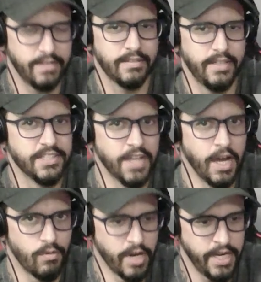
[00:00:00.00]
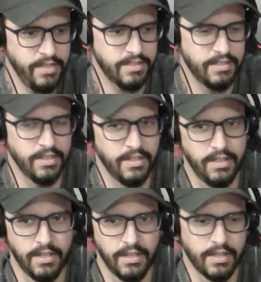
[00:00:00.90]
is not right,
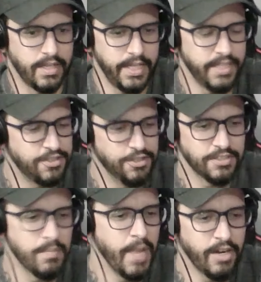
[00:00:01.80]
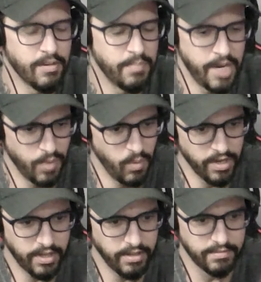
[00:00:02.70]
it's just a matter of
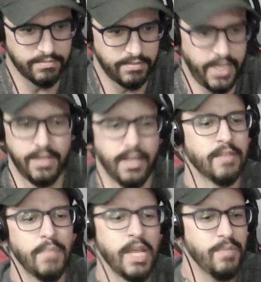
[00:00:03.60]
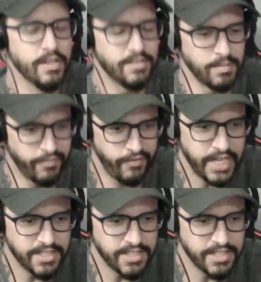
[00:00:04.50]
paperwork and, and maybe some fees